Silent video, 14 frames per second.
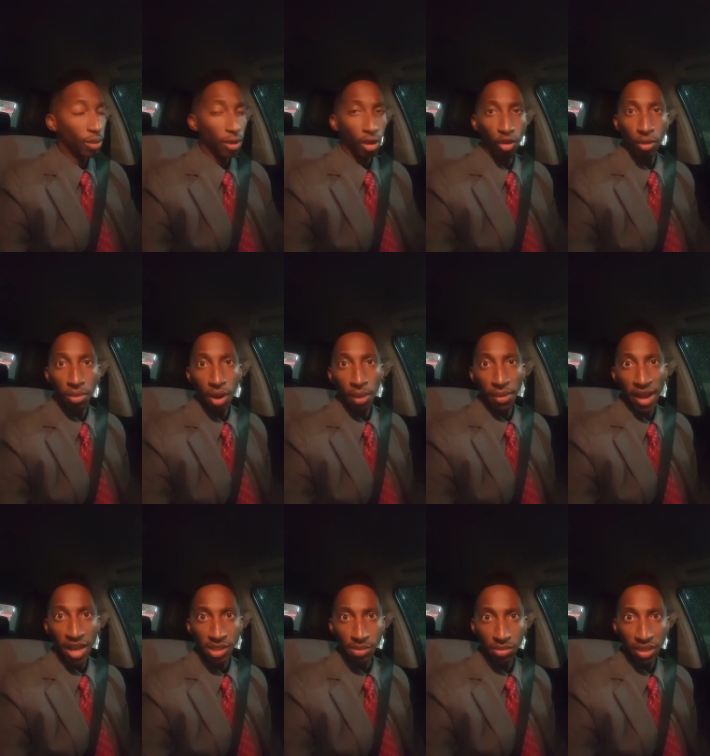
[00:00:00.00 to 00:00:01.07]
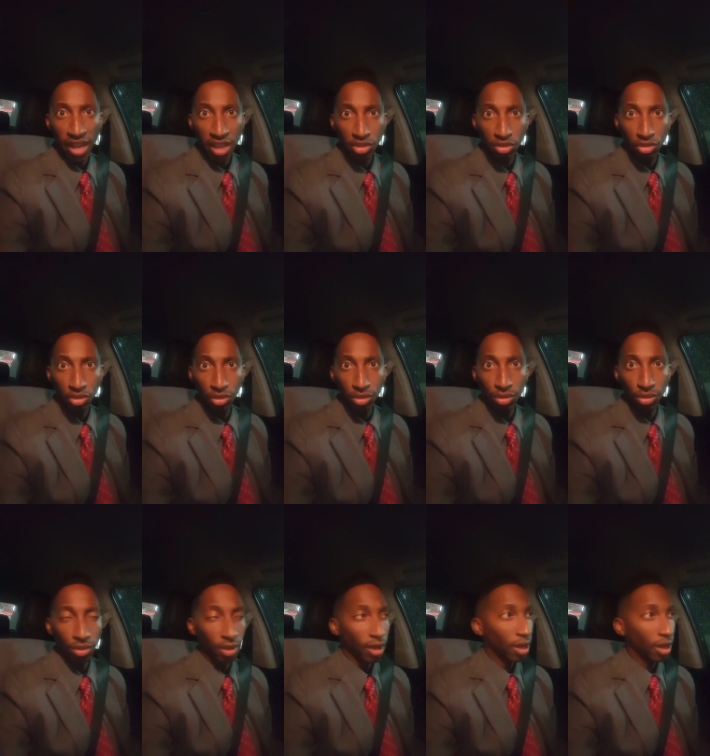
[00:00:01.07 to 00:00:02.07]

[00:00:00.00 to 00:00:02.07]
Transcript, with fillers: my old barber had some things to do,